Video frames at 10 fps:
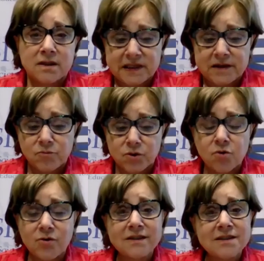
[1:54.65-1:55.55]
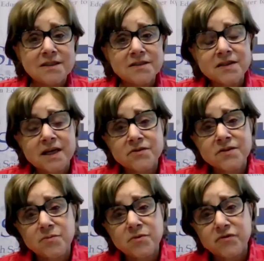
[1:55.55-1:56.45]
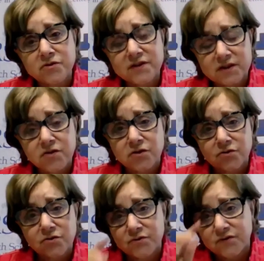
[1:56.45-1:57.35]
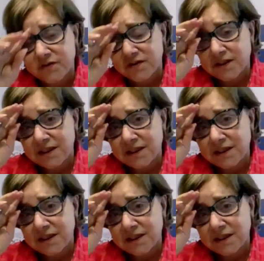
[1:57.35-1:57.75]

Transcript: and we're going to discuss some of those issues